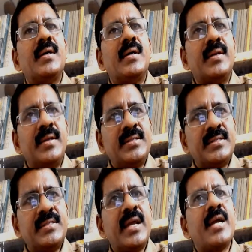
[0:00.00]

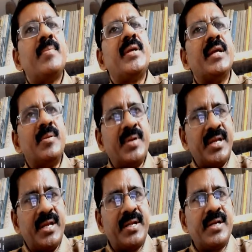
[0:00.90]
Risk can be
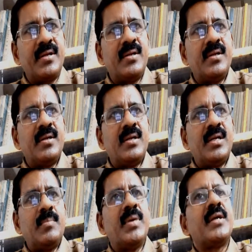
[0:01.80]
eliminated
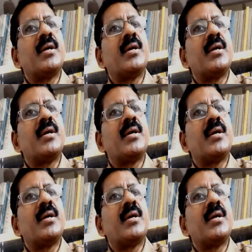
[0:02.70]
by